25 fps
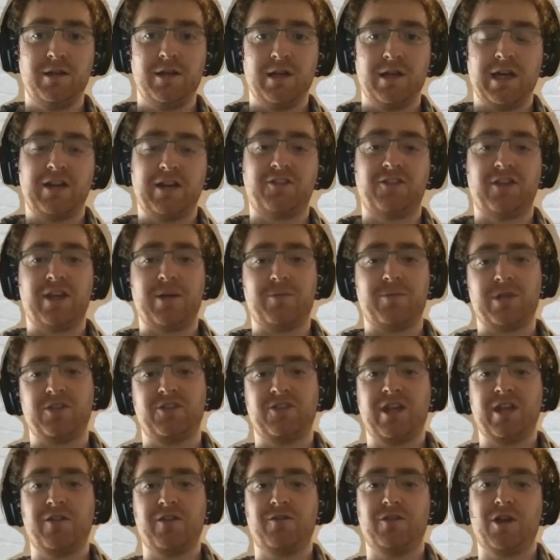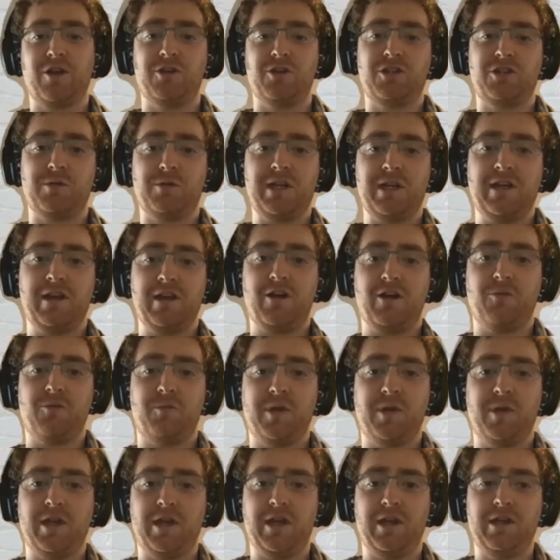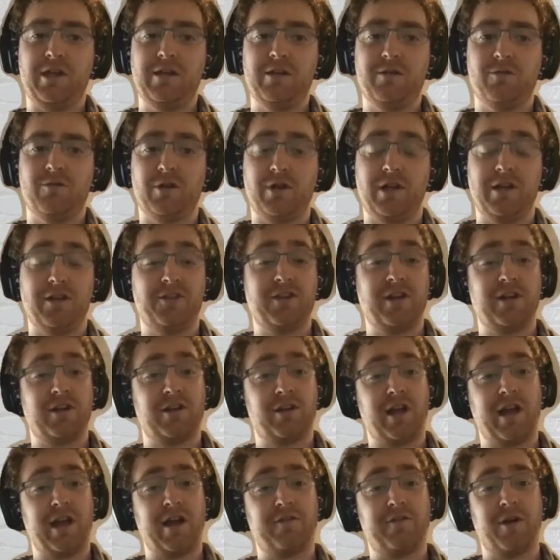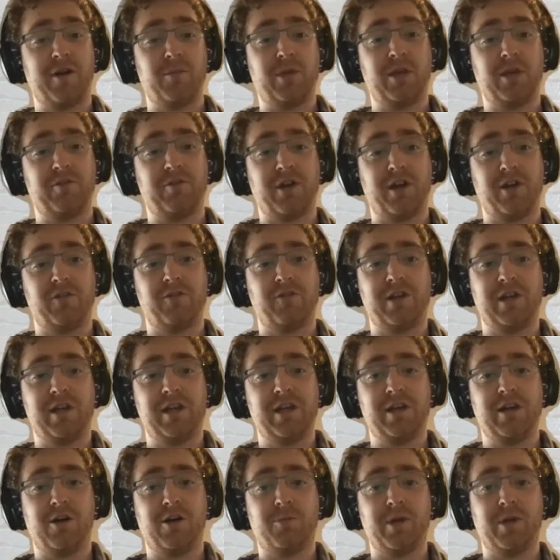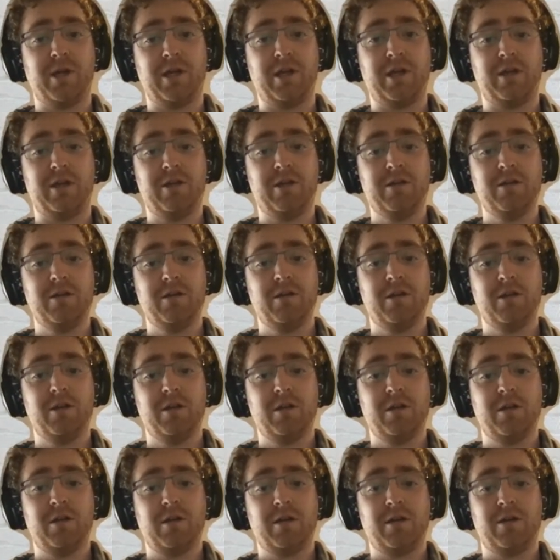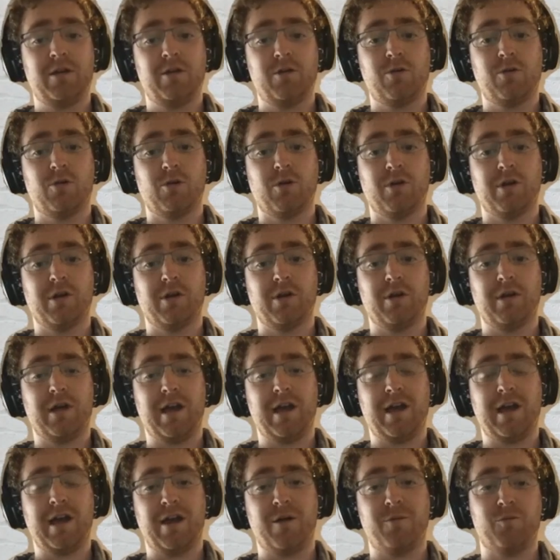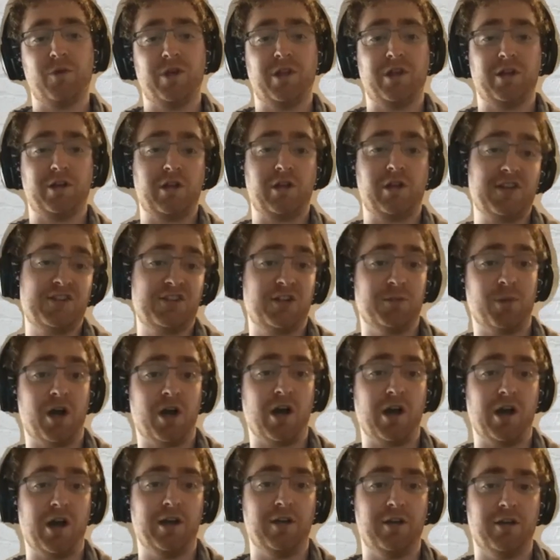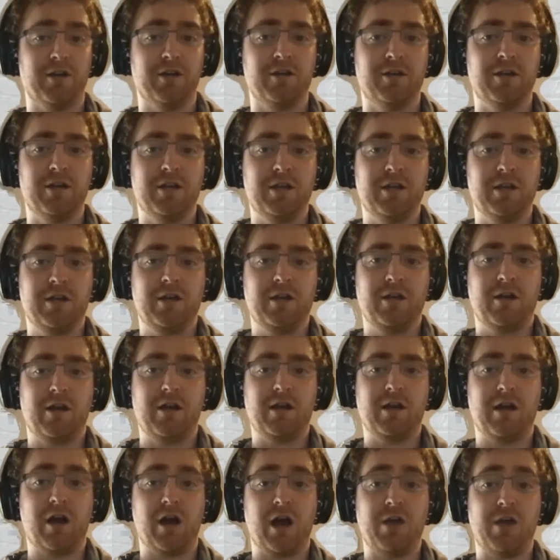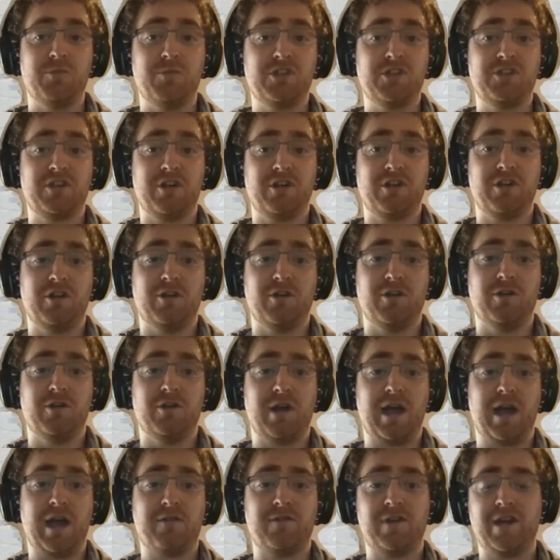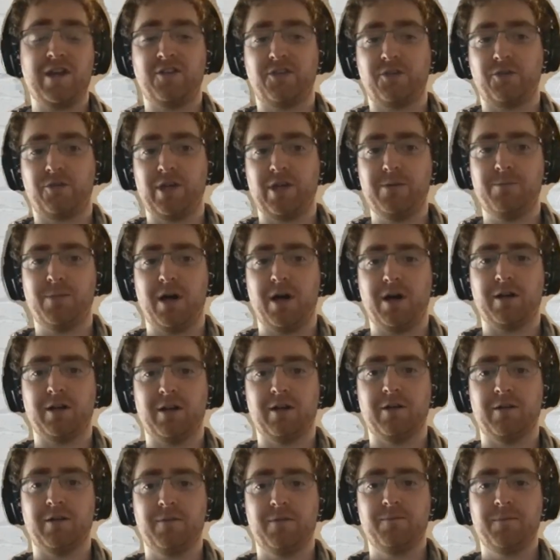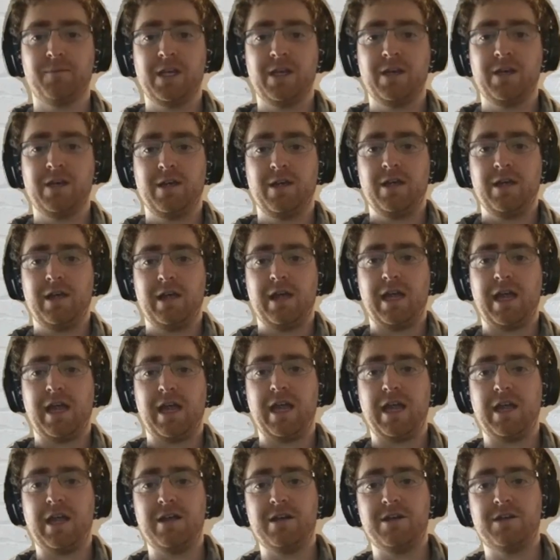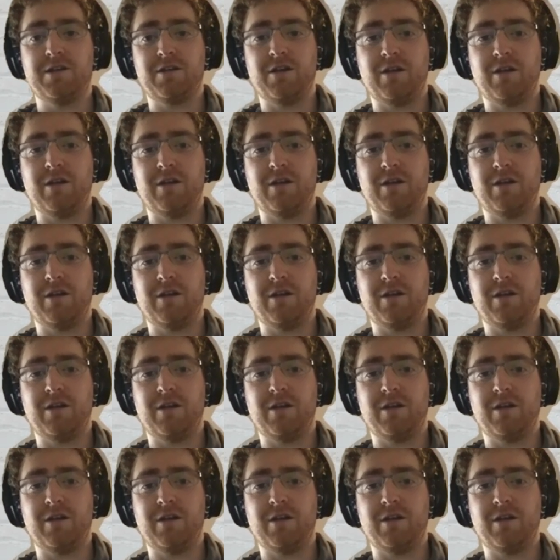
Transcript: except instead of going to an ELB, instead of CloudFront being in front of an ELB or with a cluster behind it, I'm just going to have an S3 bucket. And